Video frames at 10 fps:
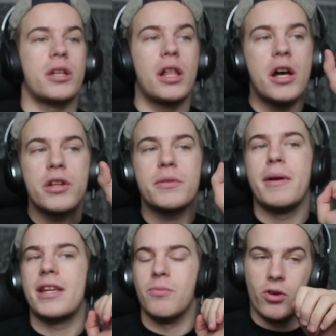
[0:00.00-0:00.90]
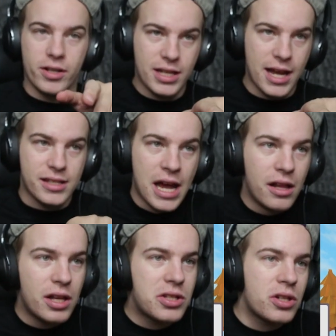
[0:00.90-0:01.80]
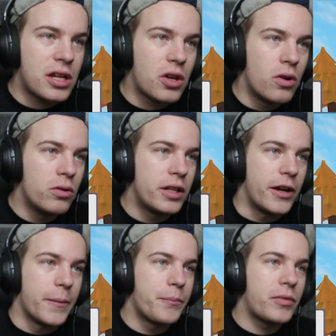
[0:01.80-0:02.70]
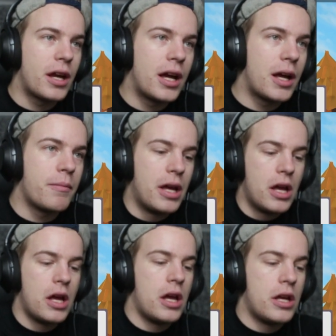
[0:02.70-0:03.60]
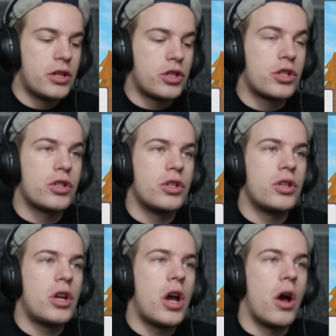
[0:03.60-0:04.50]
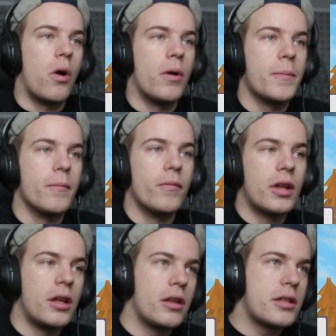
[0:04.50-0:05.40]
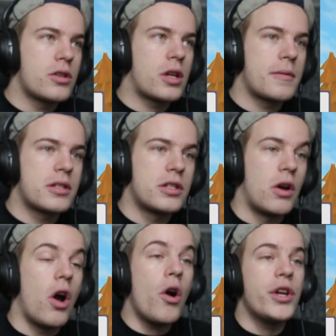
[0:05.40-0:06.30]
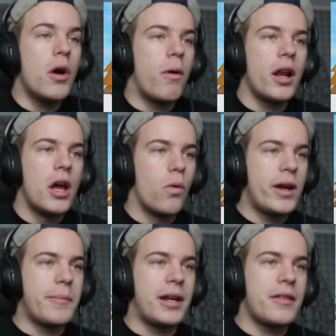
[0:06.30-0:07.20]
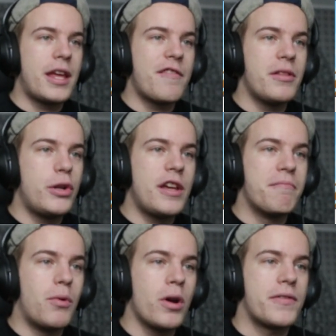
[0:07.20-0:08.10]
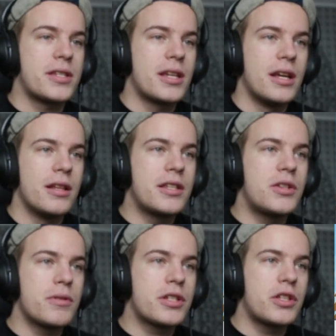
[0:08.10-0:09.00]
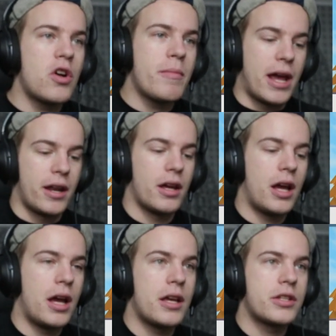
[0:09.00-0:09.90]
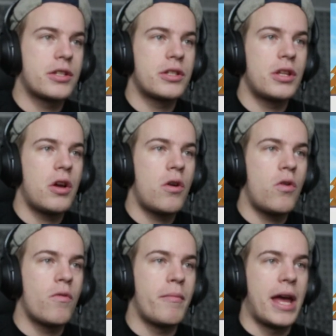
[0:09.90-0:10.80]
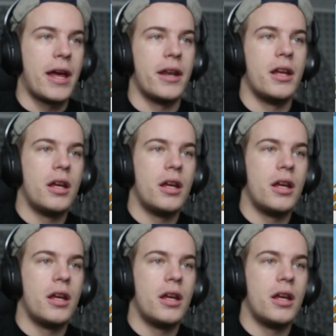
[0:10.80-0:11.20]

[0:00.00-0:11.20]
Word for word: Clothes makes more sense. Let's look at cold here. Um, snow. Let's look at snow. Oh, you know what? Wait a minute. They literally have morphs. Let's do a snowman. Uh, snowman.